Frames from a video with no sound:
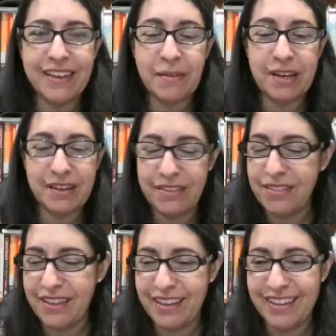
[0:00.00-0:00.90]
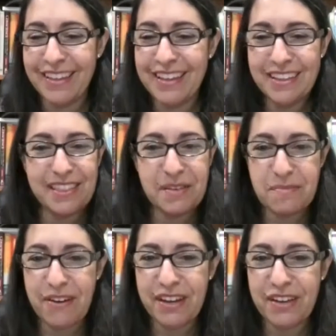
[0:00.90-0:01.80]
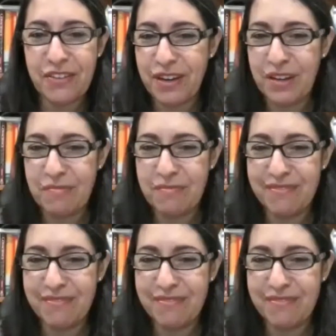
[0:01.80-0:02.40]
I mean, it's the American dream,